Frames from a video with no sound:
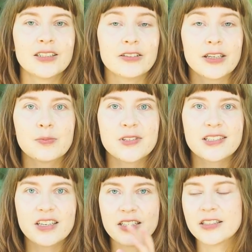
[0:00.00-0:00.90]
or like
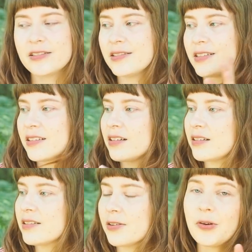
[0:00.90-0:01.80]
mosquitoes,
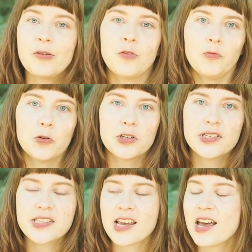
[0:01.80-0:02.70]
so even worse.